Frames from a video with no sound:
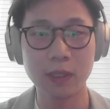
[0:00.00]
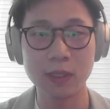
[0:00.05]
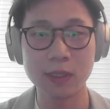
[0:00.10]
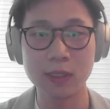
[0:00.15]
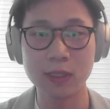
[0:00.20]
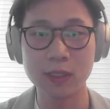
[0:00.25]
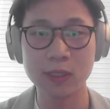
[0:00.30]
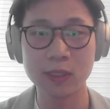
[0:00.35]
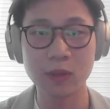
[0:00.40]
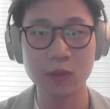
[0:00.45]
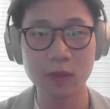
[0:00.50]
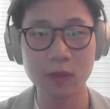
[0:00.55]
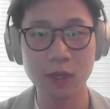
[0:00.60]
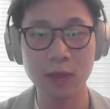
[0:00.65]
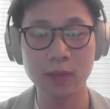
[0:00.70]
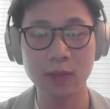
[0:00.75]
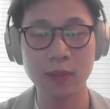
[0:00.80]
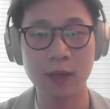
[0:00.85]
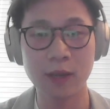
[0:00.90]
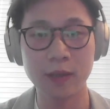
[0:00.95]
because it's
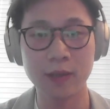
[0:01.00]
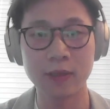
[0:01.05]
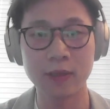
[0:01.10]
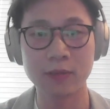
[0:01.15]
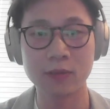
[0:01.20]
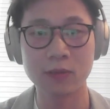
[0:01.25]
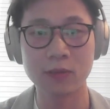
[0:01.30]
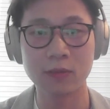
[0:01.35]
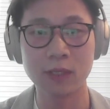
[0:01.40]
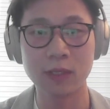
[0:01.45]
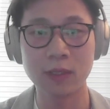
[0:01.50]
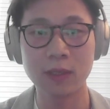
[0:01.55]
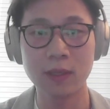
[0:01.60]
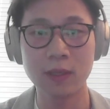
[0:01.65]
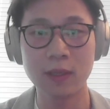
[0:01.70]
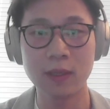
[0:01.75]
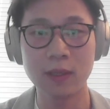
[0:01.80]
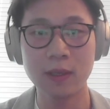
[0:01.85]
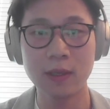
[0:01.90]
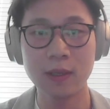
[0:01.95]
so time
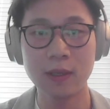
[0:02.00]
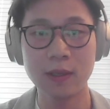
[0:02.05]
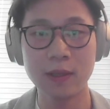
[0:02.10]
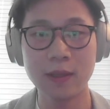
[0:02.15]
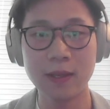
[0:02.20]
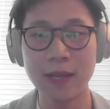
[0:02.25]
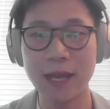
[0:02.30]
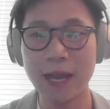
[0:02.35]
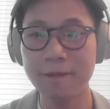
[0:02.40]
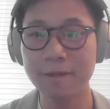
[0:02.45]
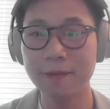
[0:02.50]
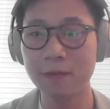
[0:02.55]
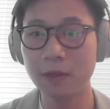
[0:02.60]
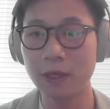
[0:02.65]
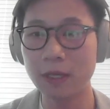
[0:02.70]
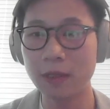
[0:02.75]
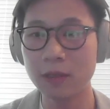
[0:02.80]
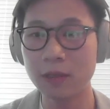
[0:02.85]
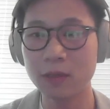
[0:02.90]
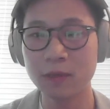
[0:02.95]
consuming. They
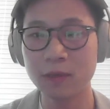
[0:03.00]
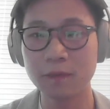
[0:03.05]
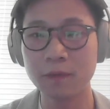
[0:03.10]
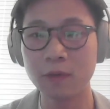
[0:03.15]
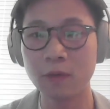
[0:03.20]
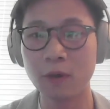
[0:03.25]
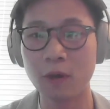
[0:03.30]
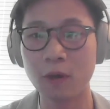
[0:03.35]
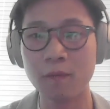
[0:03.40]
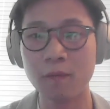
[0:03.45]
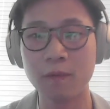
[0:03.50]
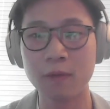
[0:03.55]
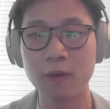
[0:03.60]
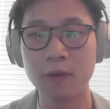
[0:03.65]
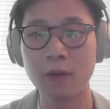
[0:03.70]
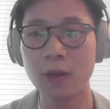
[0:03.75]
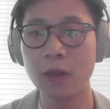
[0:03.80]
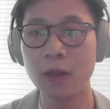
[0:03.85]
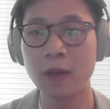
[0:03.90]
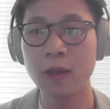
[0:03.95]
have to interview
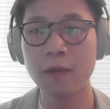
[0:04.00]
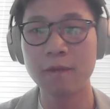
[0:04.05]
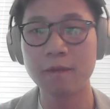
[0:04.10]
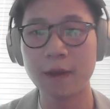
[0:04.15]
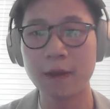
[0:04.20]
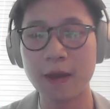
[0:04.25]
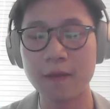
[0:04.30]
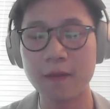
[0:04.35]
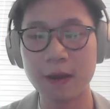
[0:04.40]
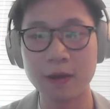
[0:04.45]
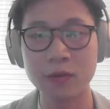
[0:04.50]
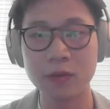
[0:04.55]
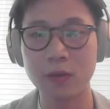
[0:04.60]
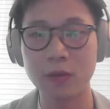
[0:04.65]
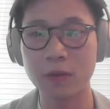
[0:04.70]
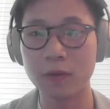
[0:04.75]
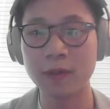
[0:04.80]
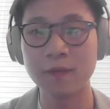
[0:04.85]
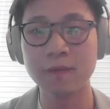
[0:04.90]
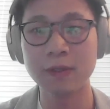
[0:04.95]
over
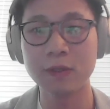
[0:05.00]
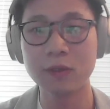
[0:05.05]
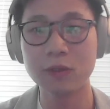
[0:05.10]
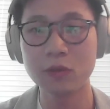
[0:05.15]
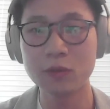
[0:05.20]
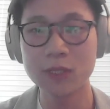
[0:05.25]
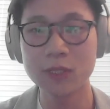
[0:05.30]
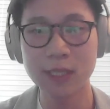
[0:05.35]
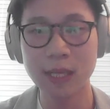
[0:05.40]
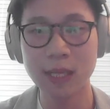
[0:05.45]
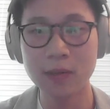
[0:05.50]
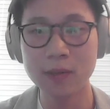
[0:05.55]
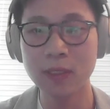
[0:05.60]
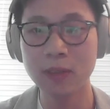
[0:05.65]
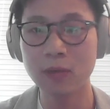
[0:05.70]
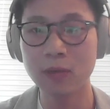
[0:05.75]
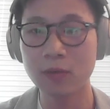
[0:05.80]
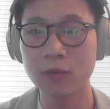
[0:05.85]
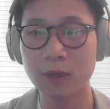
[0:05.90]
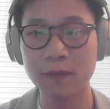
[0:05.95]
500 or even
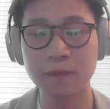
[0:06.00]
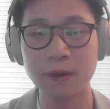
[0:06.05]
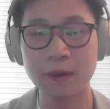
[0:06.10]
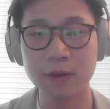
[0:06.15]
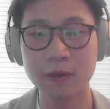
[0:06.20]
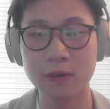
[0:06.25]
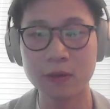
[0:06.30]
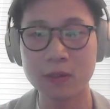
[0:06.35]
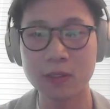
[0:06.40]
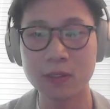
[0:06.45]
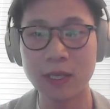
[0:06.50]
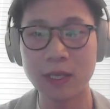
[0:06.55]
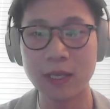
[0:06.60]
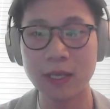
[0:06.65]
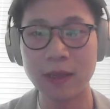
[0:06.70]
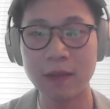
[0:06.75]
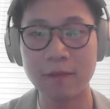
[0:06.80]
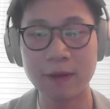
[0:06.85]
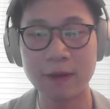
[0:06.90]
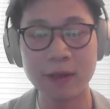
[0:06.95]
2,000 great
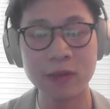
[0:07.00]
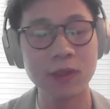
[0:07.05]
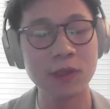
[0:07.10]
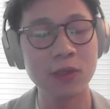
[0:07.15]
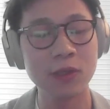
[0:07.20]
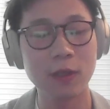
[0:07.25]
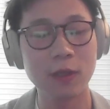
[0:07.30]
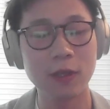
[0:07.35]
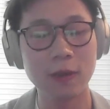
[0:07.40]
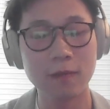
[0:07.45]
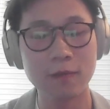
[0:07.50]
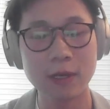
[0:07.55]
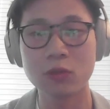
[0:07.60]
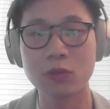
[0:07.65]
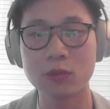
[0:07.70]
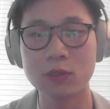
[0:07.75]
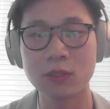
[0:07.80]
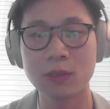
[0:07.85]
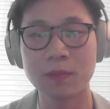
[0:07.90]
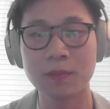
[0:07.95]
founders eventually to
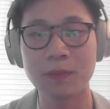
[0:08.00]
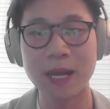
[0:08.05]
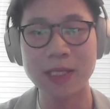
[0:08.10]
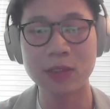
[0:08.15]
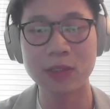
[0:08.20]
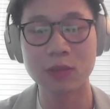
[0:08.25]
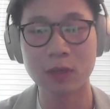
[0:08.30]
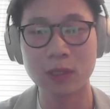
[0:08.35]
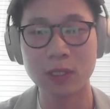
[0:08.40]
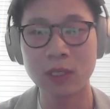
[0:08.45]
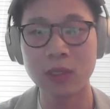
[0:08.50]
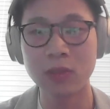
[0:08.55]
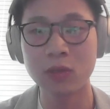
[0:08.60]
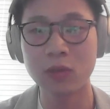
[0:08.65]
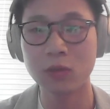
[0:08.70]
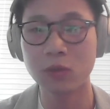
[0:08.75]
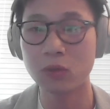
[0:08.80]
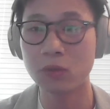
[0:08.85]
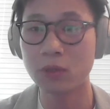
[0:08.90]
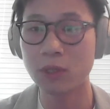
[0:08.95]
choose the best
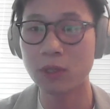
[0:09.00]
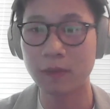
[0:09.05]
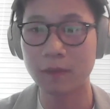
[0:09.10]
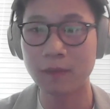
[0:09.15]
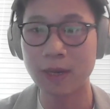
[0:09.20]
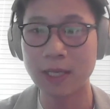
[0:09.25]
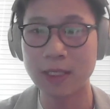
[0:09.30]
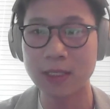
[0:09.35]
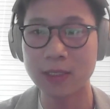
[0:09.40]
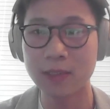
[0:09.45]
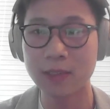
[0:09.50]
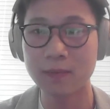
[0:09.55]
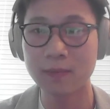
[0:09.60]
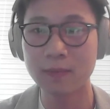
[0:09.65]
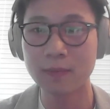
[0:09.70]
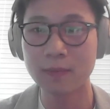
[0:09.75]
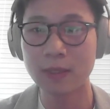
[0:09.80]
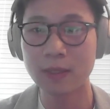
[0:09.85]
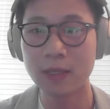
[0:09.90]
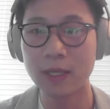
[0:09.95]
20 to do the
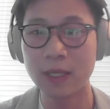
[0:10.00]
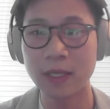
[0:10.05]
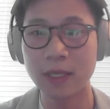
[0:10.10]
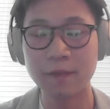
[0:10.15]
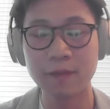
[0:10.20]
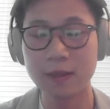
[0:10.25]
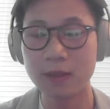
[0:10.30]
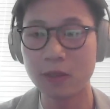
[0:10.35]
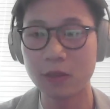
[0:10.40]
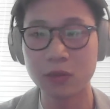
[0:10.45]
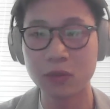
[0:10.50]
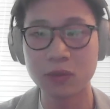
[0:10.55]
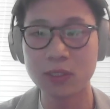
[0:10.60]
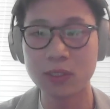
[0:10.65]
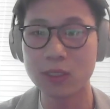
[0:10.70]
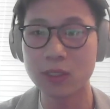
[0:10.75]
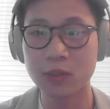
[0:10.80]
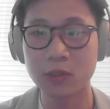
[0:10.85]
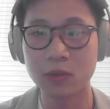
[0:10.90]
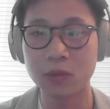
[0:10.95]
invest. Even though
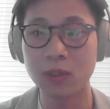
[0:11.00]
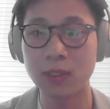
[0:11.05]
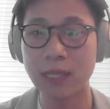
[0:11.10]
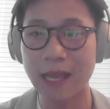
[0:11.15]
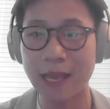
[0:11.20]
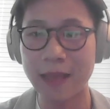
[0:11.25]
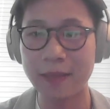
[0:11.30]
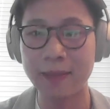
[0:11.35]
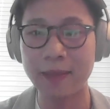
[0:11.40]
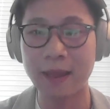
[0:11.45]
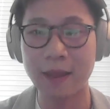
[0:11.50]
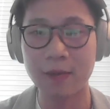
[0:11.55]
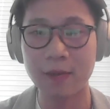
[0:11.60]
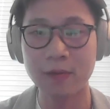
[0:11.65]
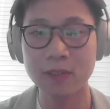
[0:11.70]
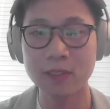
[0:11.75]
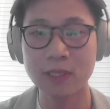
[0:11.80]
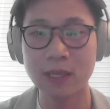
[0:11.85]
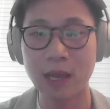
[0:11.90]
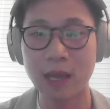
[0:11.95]
you just do 10
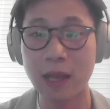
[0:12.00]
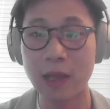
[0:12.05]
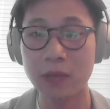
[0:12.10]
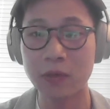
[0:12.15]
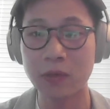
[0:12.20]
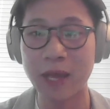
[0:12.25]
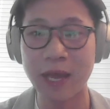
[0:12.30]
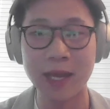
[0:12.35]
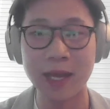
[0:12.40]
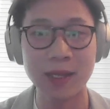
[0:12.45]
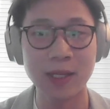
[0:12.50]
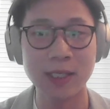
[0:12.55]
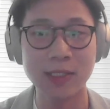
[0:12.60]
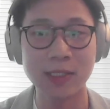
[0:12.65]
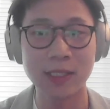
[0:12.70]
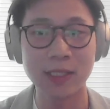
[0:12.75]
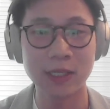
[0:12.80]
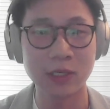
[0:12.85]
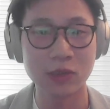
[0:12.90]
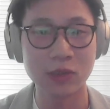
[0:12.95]
hours to
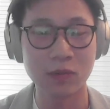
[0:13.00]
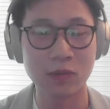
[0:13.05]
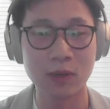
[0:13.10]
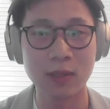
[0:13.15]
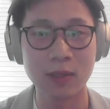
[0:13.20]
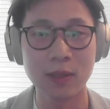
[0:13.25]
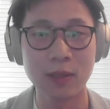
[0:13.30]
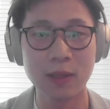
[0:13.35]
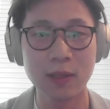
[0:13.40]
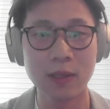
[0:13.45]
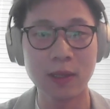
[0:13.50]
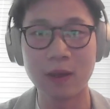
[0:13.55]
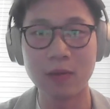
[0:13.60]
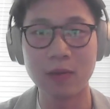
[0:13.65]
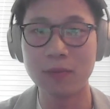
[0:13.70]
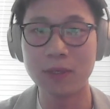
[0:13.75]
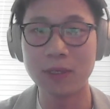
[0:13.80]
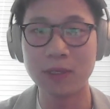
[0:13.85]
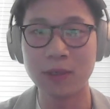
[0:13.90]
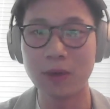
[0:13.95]
analyze each one,
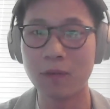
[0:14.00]
that will